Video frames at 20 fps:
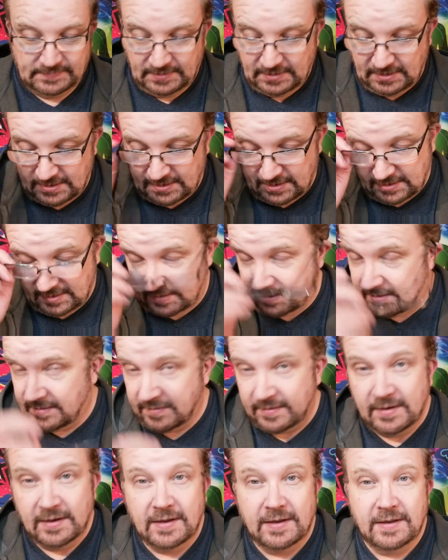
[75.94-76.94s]
This
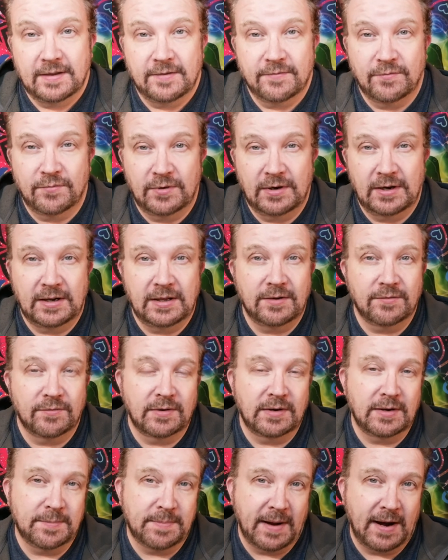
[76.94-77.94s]
is really,
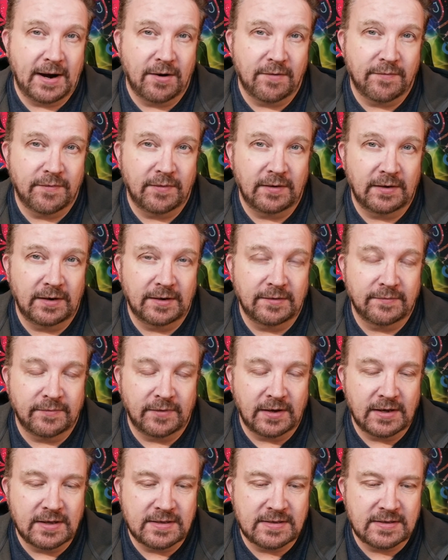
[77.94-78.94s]
really powerful
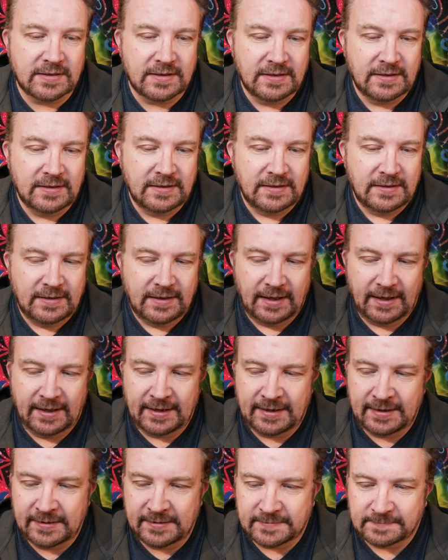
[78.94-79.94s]
advice.
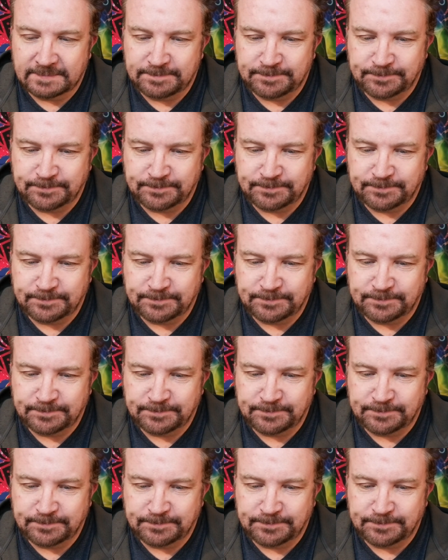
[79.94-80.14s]
And